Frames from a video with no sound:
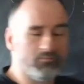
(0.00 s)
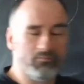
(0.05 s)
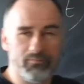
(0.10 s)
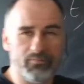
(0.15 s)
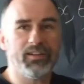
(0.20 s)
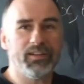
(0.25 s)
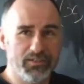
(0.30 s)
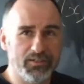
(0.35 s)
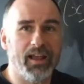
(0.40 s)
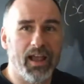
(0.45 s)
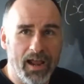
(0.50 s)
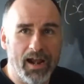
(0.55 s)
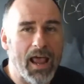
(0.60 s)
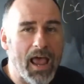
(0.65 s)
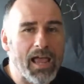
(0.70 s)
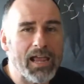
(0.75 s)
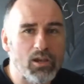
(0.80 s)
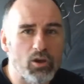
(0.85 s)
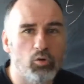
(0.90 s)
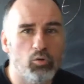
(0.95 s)
is an
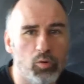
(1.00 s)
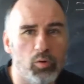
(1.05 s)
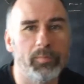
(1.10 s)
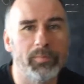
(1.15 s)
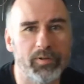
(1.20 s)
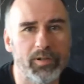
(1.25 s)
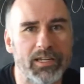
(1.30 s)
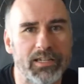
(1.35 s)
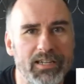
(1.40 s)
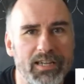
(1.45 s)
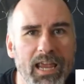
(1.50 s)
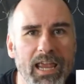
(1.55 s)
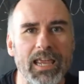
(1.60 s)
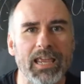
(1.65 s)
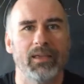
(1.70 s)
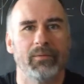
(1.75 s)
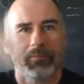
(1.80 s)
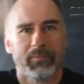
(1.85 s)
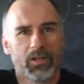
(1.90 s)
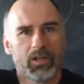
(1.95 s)
I omega
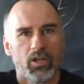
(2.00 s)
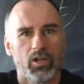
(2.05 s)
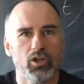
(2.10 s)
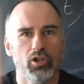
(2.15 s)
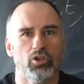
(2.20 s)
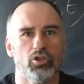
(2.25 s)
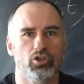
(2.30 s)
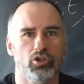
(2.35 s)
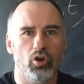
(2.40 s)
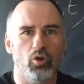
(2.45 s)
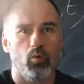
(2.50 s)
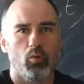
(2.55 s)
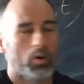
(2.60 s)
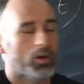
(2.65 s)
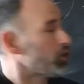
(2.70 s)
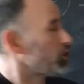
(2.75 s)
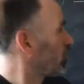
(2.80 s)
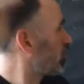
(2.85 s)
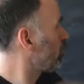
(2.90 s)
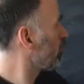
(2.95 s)
t. So
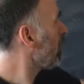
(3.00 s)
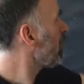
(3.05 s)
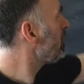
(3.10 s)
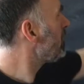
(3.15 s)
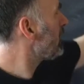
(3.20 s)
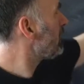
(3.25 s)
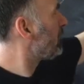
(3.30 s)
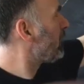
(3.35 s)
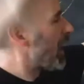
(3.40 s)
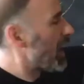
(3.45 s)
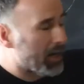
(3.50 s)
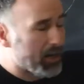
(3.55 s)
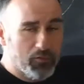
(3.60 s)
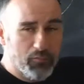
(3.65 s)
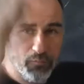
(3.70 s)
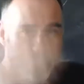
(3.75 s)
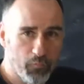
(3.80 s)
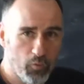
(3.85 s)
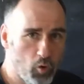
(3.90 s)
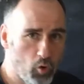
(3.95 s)
what's sweeping back and
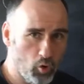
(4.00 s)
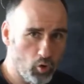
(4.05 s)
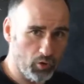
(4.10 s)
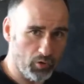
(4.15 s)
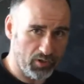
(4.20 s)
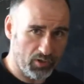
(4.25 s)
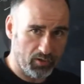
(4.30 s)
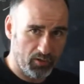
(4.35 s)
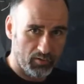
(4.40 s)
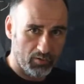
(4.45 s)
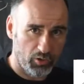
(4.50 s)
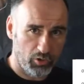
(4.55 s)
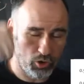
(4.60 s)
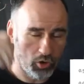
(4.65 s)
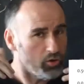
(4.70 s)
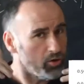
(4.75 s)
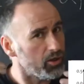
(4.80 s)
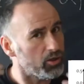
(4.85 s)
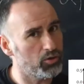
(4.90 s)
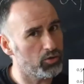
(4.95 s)
forth is
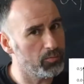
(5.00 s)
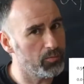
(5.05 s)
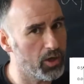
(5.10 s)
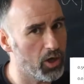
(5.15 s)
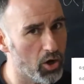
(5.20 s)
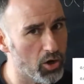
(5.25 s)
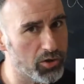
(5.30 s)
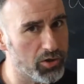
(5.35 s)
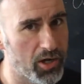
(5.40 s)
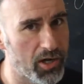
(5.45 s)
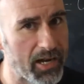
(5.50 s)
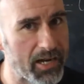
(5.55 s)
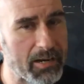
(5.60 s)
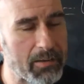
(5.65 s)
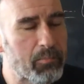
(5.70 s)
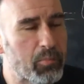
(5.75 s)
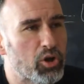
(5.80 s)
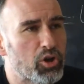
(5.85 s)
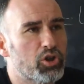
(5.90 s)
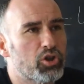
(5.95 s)
certainly something
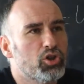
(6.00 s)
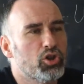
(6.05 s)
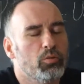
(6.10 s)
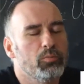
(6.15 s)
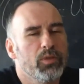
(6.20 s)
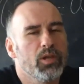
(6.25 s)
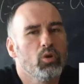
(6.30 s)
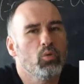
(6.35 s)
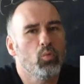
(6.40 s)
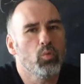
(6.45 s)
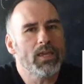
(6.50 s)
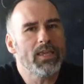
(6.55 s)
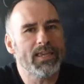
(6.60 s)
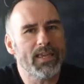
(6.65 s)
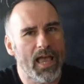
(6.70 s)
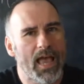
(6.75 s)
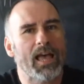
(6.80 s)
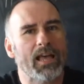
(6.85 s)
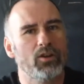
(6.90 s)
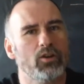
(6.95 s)
oscillating, but it's something we
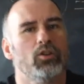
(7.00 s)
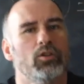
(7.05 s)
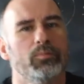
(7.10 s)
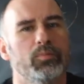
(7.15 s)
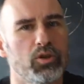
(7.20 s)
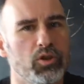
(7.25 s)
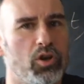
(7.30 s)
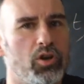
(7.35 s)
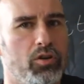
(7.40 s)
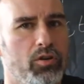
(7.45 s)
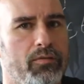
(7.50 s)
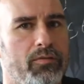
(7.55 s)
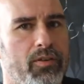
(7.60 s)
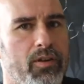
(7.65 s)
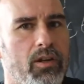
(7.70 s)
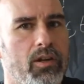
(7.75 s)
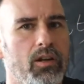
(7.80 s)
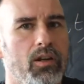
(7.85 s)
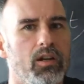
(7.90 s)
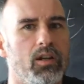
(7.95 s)
cannot observe.
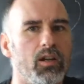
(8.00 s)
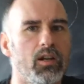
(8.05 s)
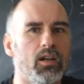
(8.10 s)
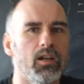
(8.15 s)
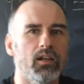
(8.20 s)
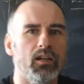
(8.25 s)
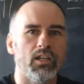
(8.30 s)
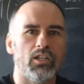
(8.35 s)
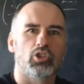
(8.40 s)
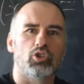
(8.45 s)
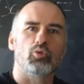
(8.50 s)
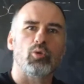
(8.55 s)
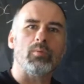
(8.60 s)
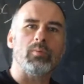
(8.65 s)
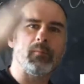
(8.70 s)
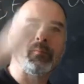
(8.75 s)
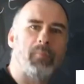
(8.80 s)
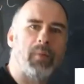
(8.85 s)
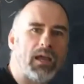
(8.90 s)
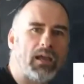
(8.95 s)
It's
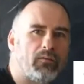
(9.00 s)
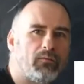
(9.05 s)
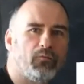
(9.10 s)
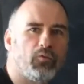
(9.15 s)
sweeping back and